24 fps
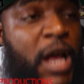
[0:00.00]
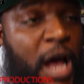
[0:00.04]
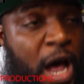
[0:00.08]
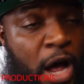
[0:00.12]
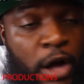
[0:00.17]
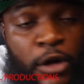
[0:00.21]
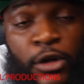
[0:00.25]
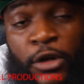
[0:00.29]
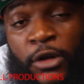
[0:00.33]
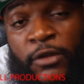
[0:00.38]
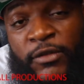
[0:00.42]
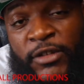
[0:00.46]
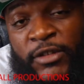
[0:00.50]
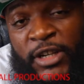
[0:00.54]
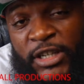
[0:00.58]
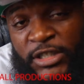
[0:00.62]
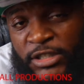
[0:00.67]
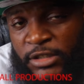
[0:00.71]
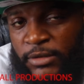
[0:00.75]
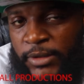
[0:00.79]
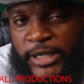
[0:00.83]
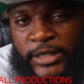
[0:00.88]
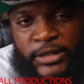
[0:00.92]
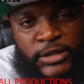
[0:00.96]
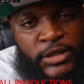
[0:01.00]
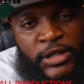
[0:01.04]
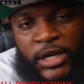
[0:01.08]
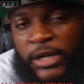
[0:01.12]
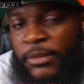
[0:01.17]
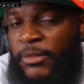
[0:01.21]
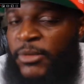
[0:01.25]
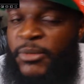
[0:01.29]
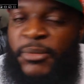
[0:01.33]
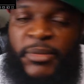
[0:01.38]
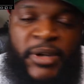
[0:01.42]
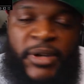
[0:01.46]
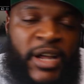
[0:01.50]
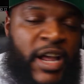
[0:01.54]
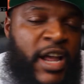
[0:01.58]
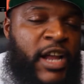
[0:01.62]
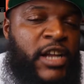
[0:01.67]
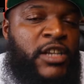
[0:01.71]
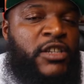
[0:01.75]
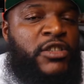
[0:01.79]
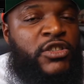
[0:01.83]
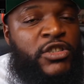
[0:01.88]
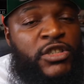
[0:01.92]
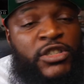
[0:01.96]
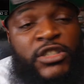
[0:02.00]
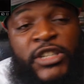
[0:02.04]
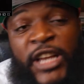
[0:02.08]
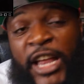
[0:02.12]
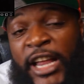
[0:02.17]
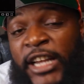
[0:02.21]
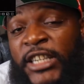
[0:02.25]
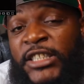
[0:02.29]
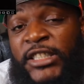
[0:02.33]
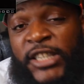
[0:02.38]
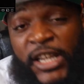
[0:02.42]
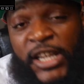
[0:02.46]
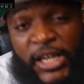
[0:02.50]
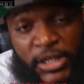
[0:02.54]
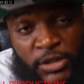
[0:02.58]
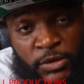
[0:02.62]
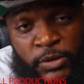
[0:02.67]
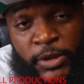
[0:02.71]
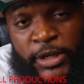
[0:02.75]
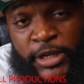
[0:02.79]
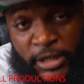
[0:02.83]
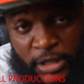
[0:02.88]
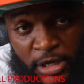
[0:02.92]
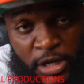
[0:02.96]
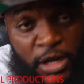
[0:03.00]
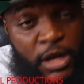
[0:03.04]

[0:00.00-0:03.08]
I don't know if that's the right number, but hey, just #Twigga.